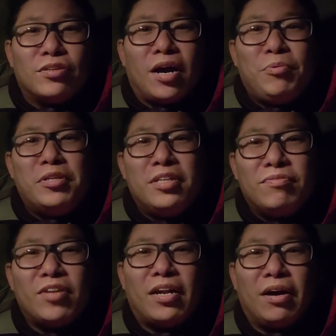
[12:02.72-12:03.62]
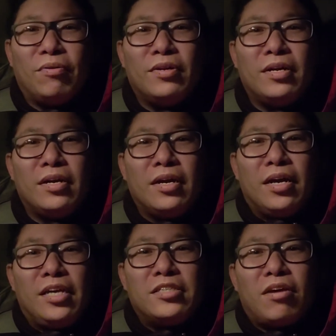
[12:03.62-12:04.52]
how we lift that out.
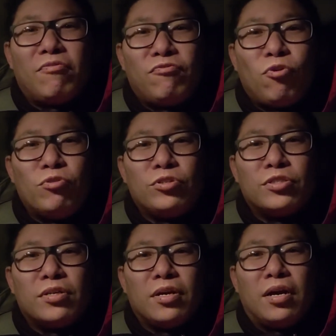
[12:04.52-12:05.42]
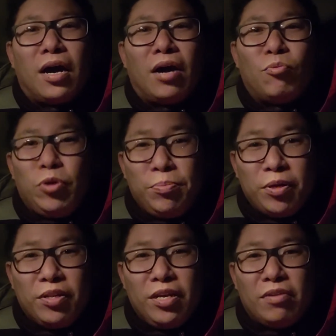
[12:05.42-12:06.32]
It's that first, uh, we
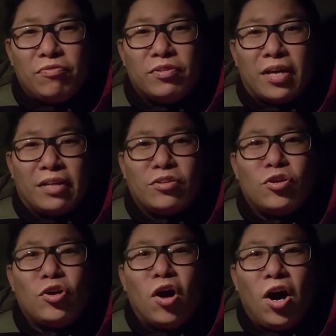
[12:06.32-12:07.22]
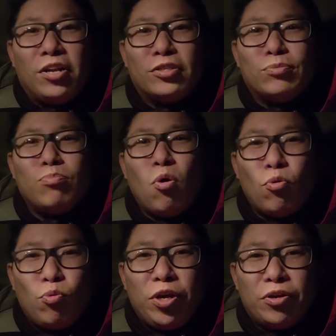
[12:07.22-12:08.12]
believe that God is more
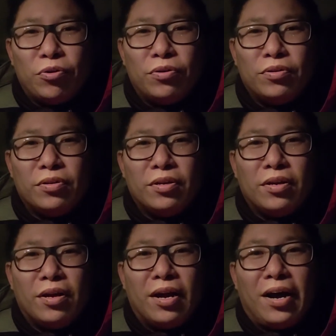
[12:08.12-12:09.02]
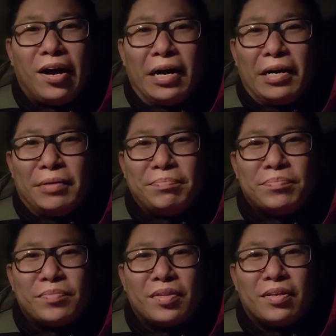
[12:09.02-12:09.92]
real um,
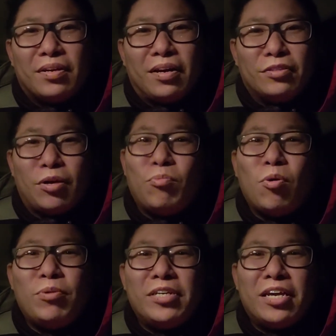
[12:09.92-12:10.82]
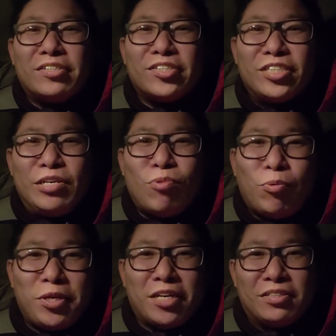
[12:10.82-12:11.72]
uh, than what we can see, what
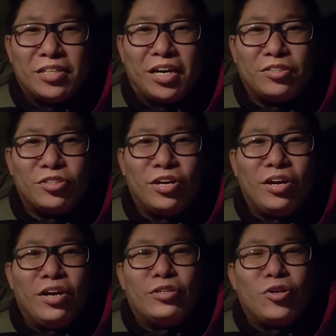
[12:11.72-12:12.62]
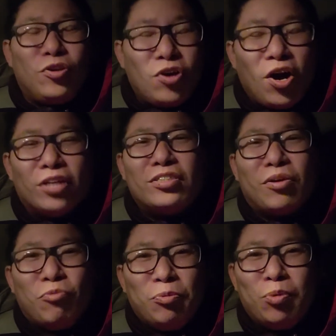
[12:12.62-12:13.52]
we can touch. The God that
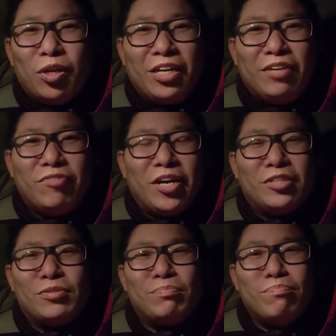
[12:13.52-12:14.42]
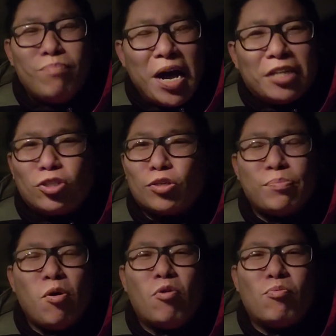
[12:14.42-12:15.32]
we believe is much
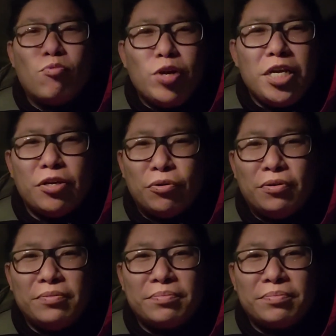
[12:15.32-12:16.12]
more real